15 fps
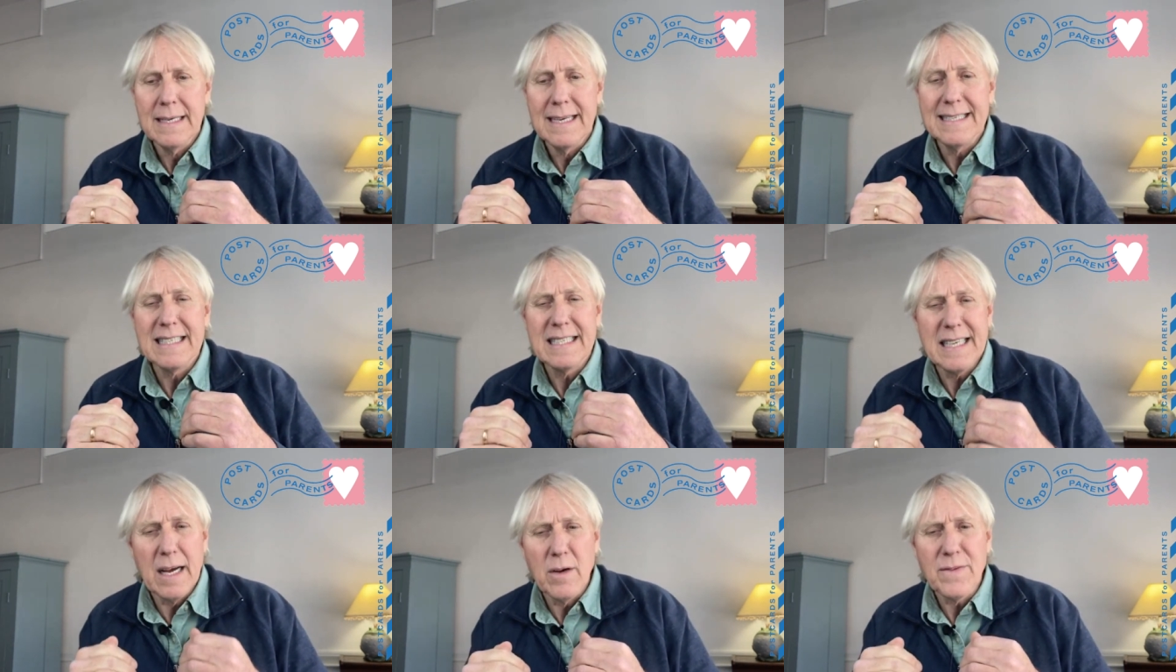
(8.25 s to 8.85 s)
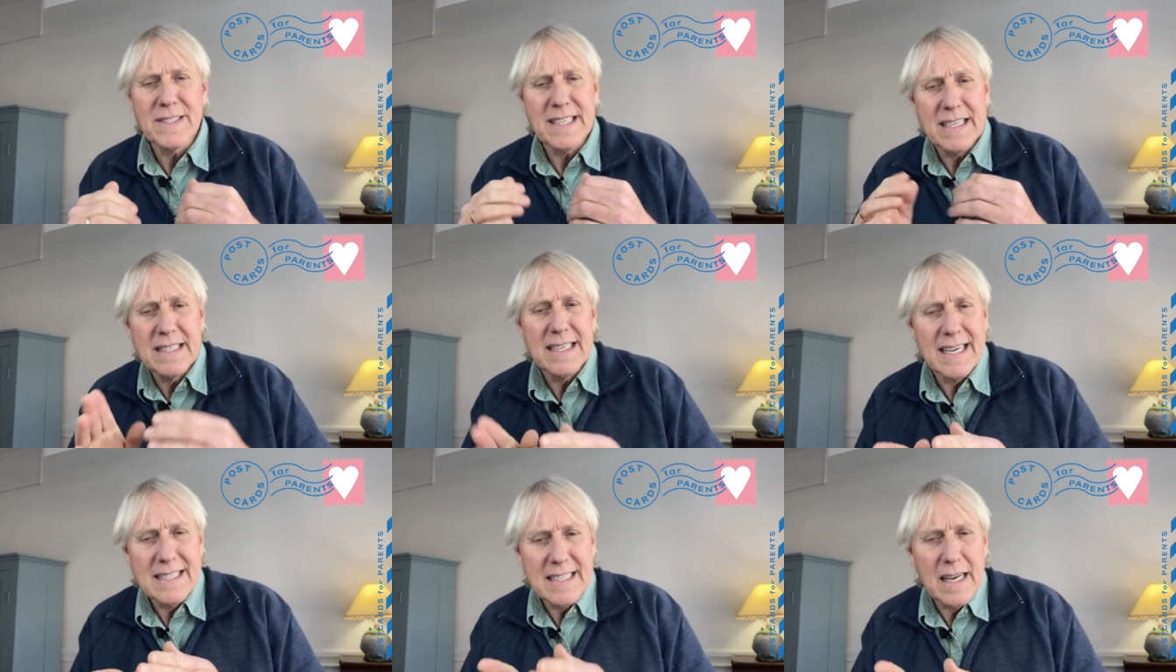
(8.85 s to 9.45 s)
And self, as I,
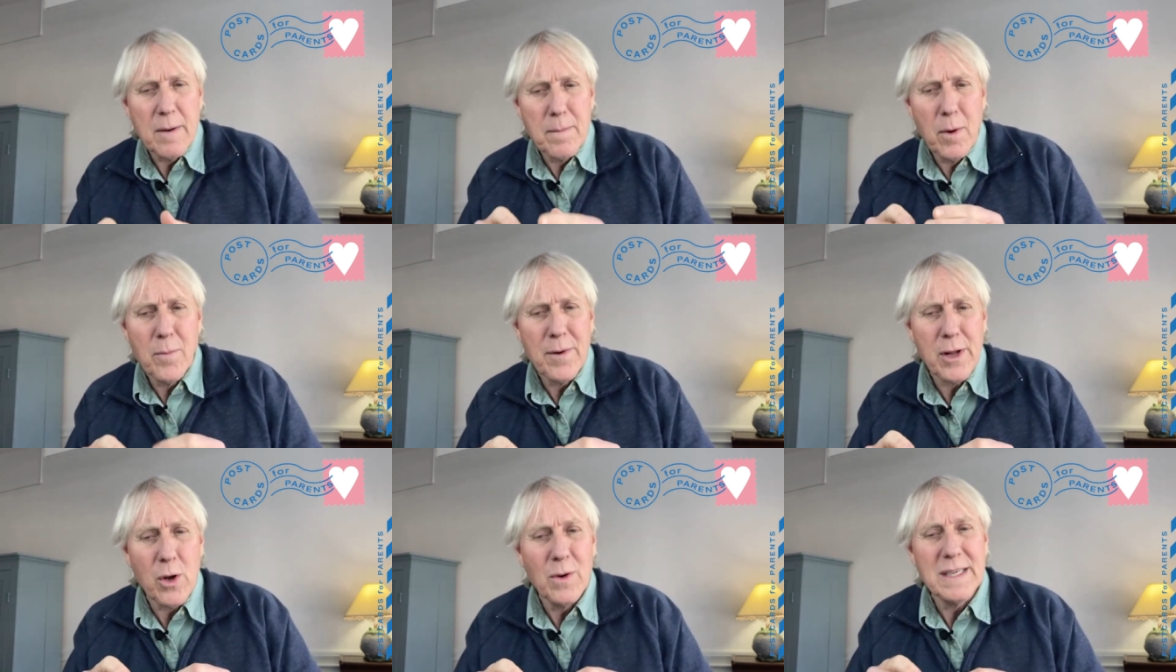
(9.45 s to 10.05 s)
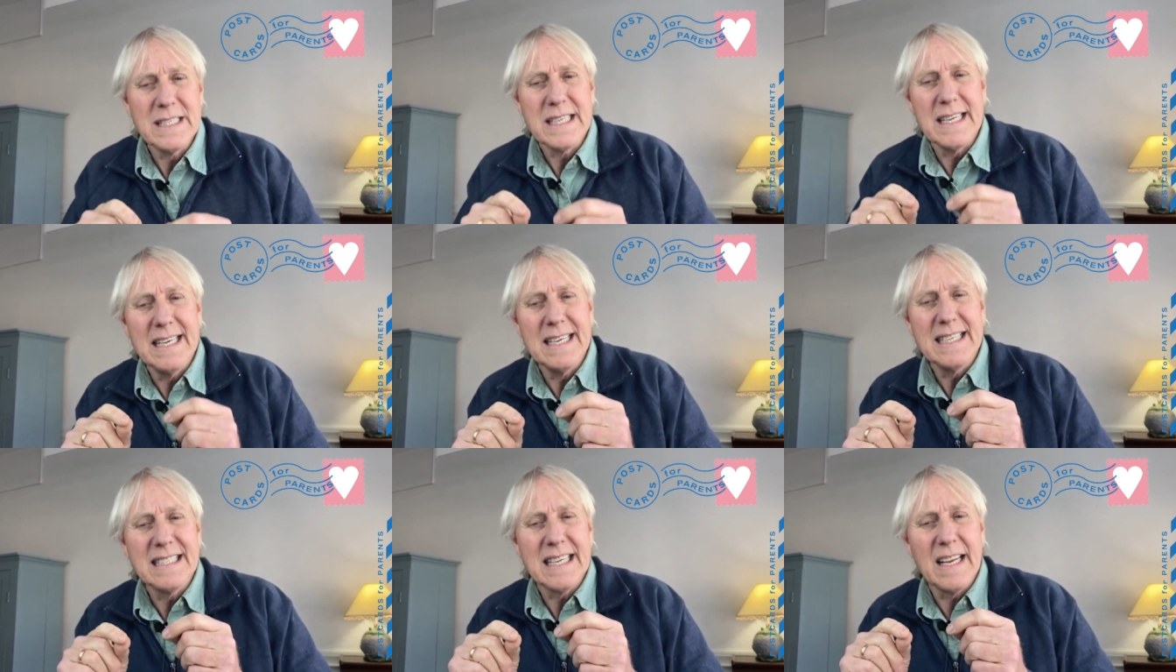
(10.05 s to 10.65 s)
I said a moment ago, is
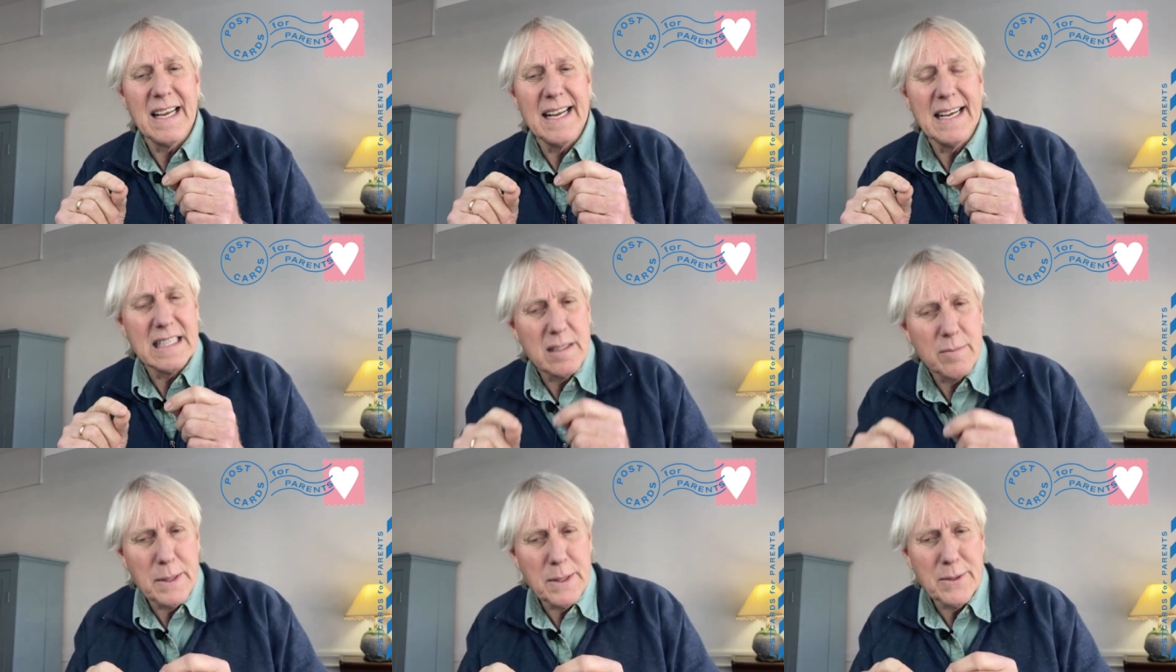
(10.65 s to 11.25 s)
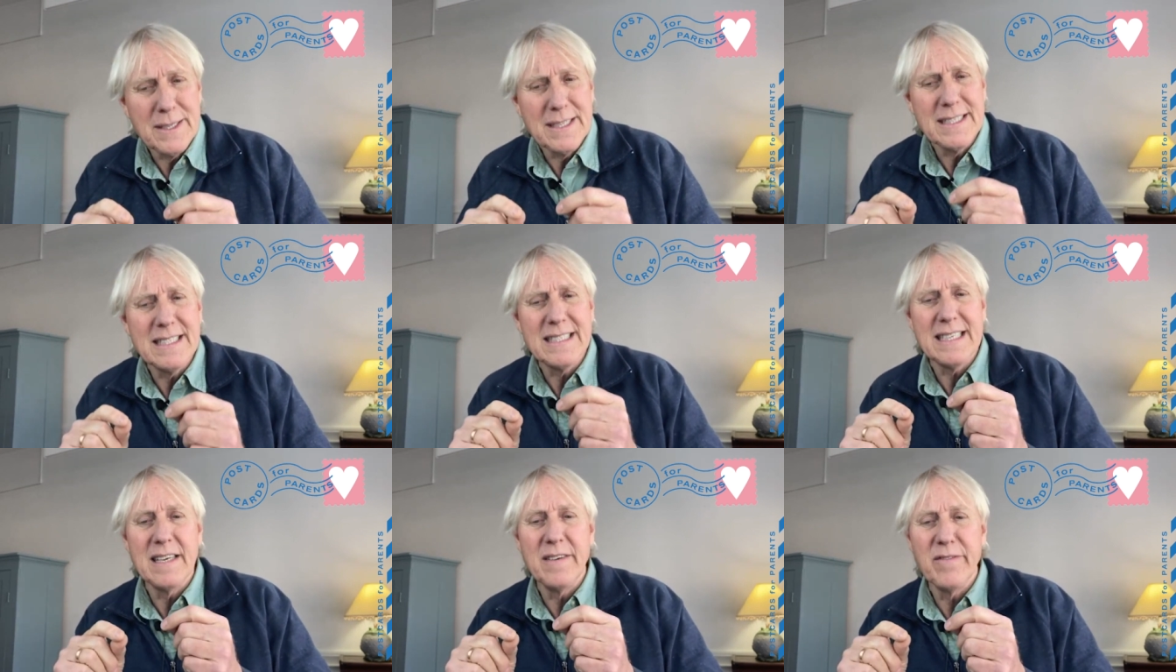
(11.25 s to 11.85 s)
it is a
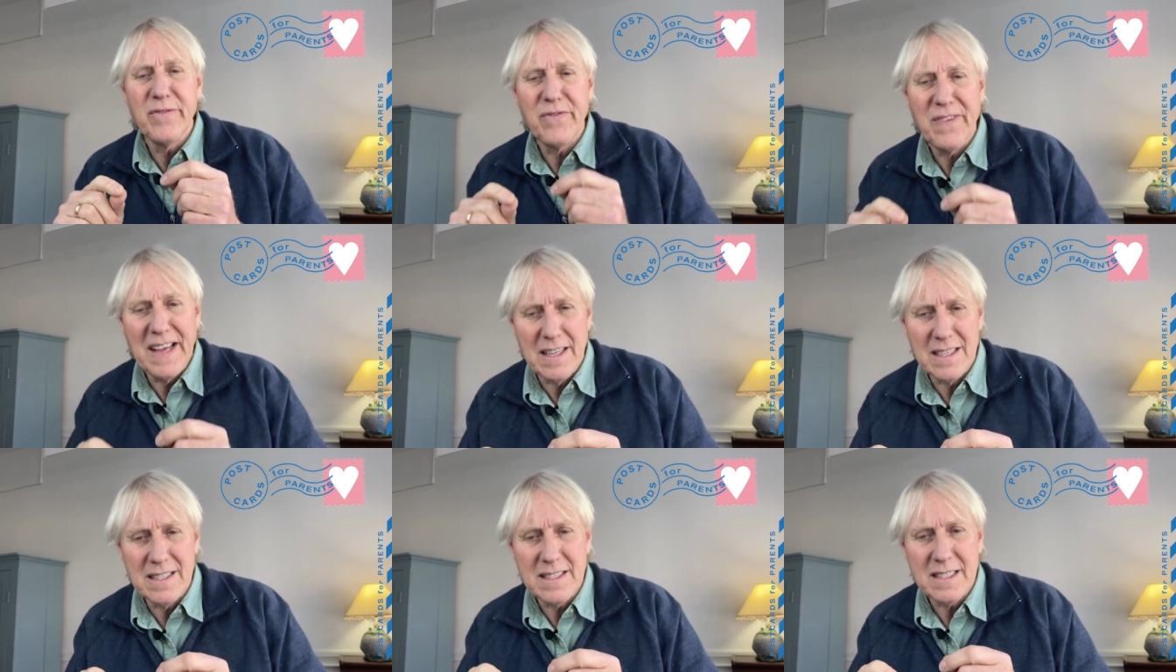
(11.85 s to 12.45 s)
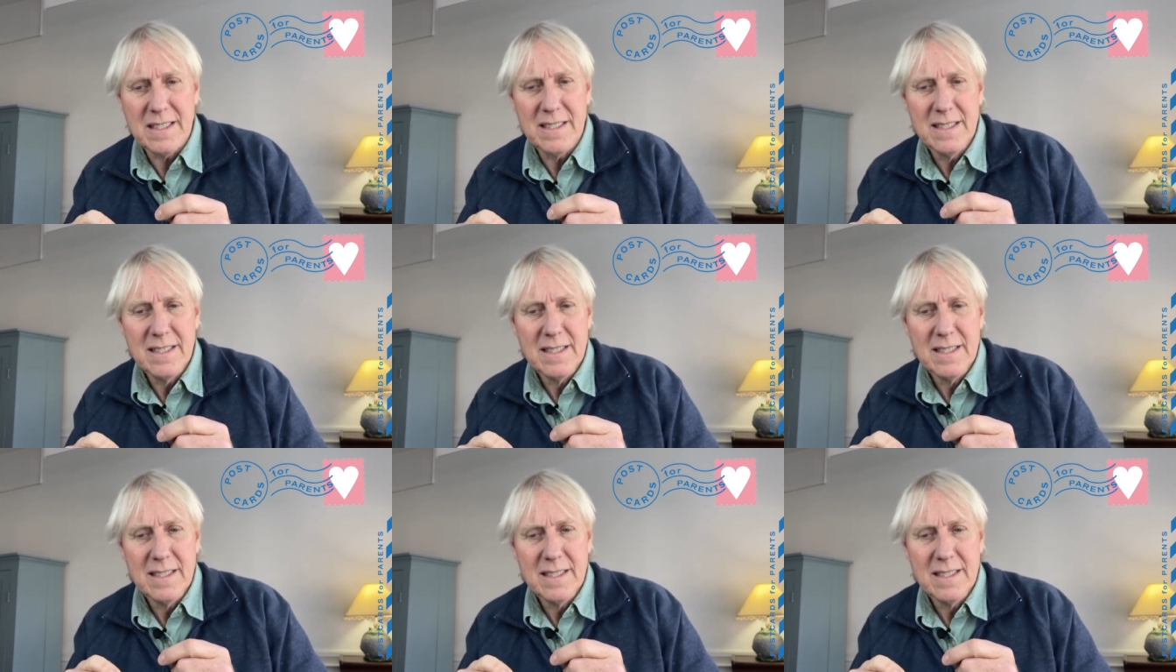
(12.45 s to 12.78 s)
experienced and felt.